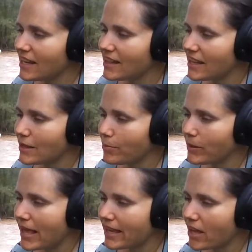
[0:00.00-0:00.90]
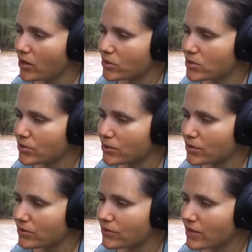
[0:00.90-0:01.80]
that the plant goes
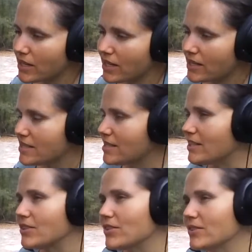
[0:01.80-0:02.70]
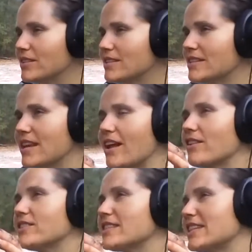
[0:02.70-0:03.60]
through to set out
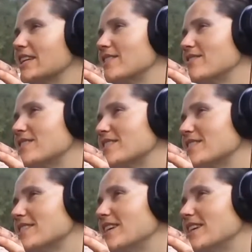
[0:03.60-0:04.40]
its leaves,